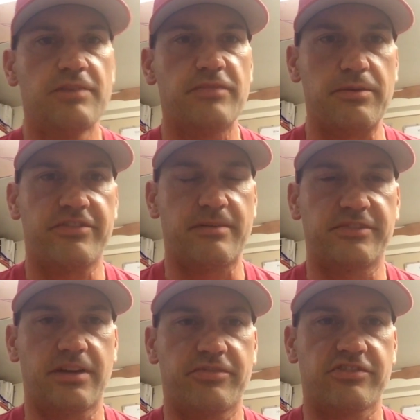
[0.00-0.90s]
maybe
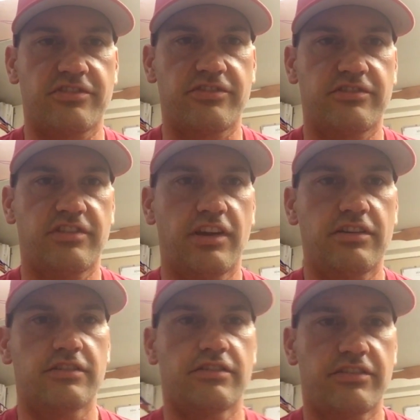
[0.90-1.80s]
sometimes just
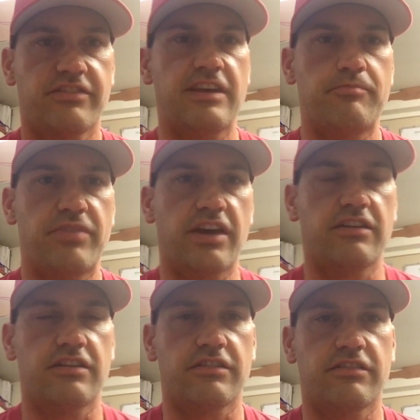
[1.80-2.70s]
take a step
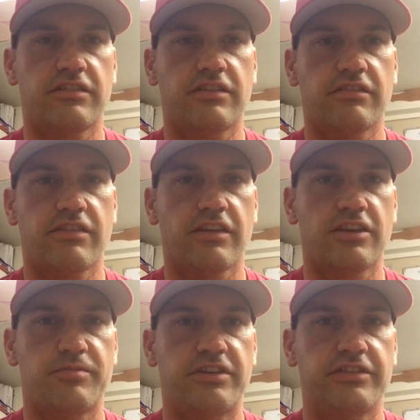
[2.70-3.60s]
back and and
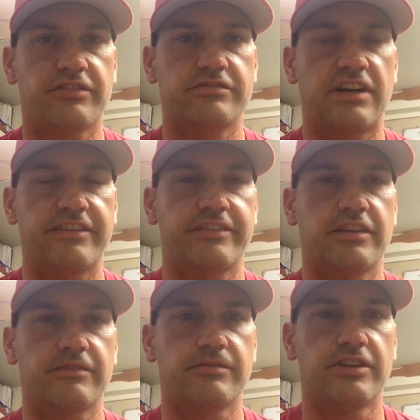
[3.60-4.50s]
think about rather
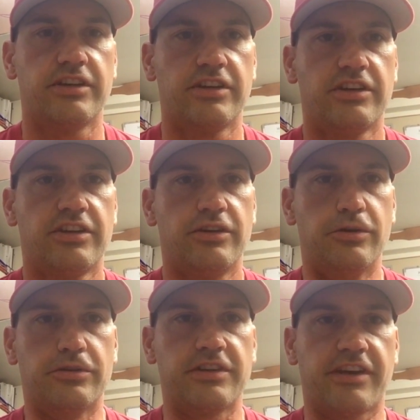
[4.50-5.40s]
than
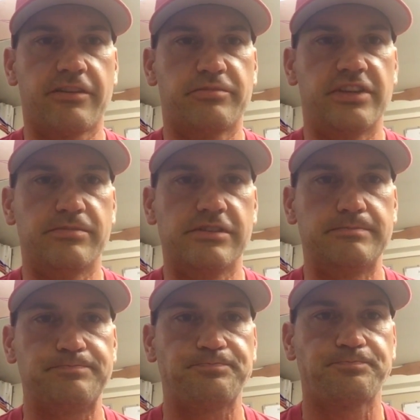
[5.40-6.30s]
hurting other people.
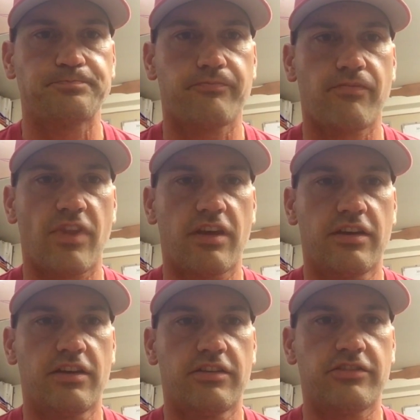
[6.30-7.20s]

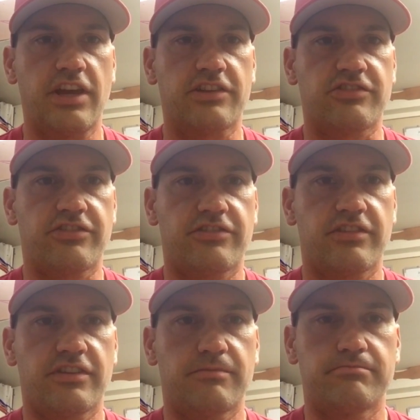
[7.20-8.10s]
So yeah,
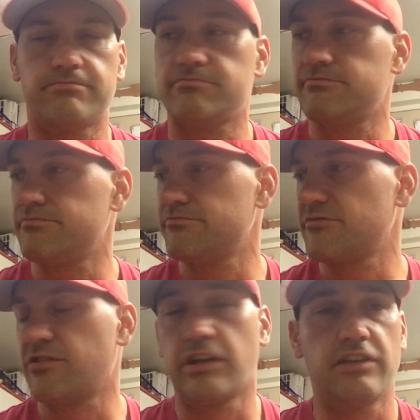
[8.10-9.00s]
just um,
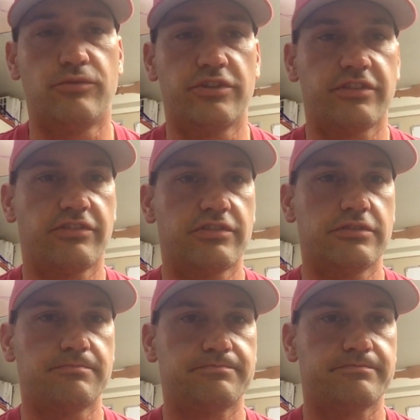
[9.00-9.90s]
quickly wanted
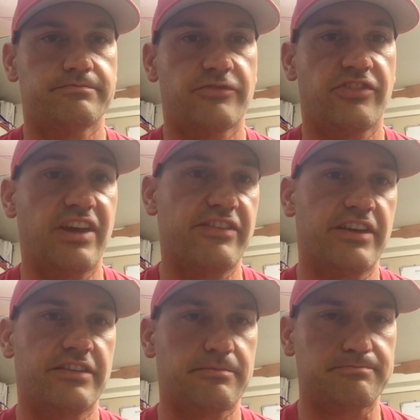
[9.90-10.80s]
to say
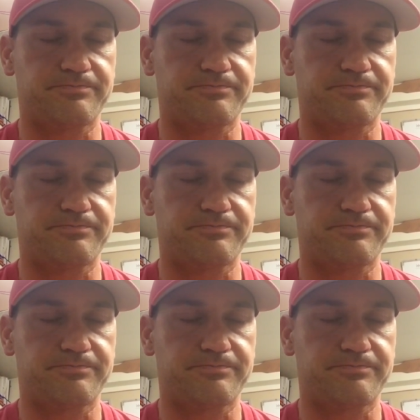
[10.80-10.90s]
that.